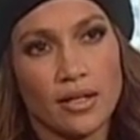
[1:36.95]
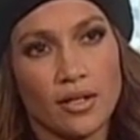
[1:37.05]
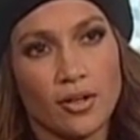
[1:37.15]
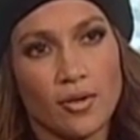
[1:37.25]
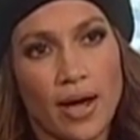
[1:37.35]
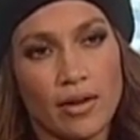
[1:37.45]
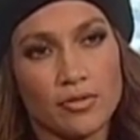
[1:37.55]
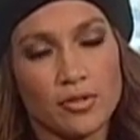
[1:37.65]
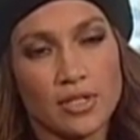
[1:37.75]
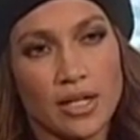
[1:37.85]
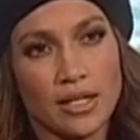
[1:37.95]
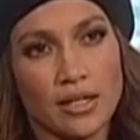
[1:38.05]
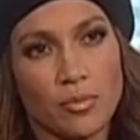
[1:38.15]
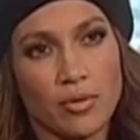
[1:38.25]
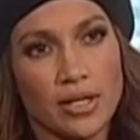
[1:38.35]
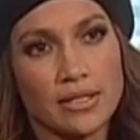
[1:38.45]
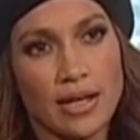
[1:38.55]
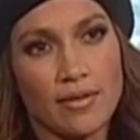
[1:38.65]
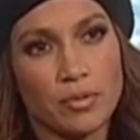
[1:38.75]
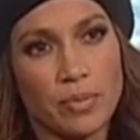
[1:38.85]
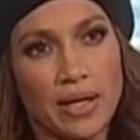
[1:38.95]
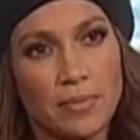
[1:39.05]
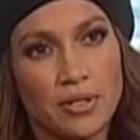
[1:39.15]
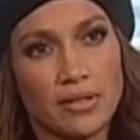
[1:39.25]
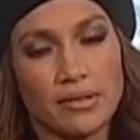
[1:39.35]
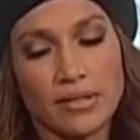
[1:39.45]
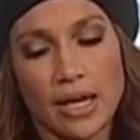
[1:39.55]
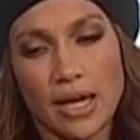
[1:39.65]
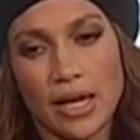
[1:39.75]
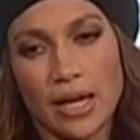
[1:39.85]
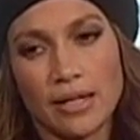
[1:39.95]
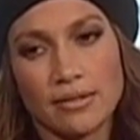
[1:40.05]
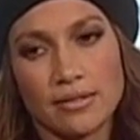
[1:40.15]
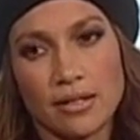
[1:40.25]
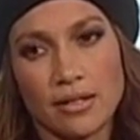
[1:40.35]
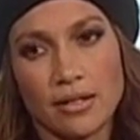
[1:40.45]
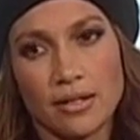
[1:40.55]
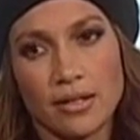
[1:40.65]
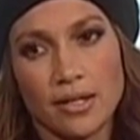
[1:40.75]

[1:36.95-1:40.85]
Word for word: you know, after taking the break to have the babies. And uh,